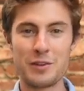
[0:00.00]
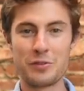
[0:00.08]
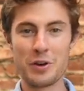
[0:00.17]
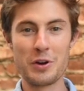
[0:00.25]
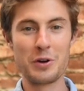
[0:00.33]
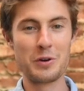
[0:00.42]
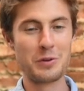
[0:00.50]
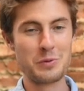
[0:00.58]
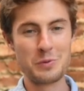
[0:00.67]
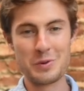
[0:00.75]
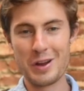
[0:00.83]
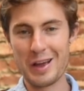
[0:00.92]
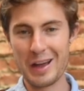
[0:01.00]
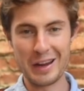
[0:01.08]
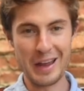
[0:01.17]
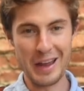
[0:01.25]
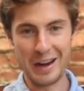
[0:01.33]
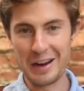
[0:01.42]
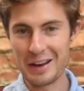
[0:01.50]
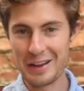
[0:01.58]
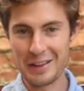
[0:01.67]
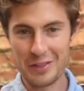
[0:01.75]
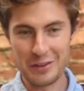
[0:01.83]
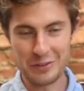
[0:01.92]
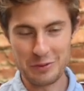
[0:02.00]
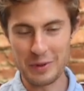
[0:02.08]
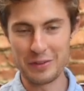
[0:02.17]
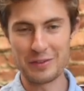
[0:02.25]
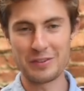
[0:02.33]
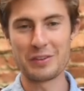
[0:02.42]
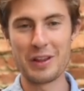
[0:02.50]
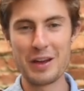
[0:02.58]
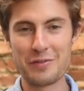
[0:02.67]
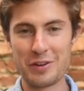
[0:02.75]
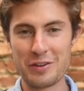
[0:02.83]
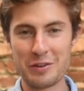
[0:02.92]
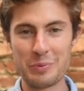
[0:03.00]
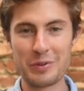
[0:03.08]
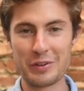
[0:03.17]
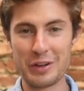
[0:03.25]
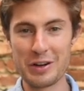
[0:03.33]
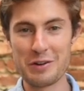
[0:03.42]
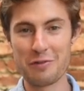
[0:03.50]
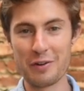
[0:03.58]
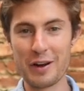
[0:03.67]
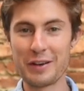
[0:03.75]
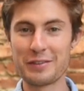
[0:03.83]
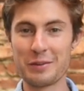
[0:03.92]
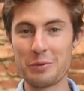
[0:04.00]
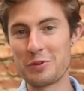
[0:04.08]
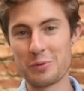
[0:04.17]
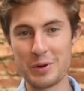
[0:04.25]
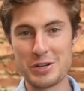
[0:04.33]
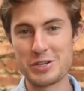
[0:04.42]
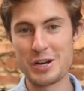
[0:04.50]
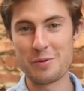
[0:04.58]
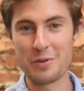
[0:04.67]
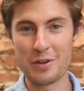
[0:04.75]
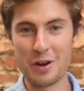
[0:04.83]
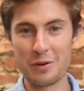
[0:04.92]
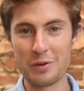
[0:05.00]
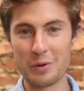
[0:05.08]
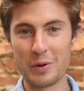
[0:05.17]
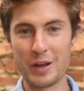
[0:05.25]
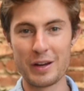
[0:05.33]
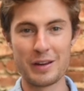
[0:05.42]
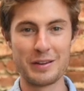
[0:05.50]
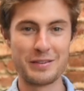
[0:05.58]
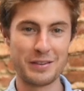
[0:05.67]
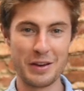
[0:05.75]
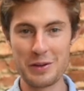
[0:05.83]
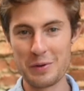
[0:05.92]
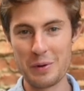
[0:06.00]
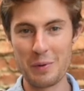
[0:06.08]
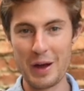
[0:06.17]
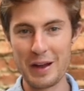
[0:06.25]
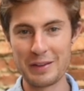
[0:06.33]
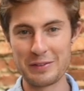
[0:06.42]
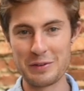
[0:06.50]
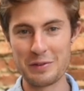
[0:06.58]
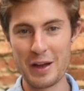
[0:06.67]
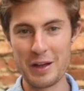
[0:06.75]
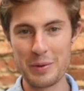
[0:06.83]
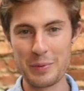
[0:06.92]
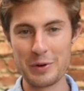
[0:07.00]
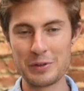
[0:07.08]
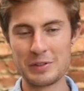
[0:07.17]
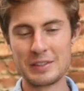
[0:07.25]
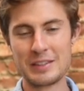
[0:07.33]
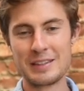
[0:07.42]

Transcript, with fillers: So again, this has been such a life-changing piece of gear for us that we just wanted to share it with y'all real quick and sell you on why it's so valuable.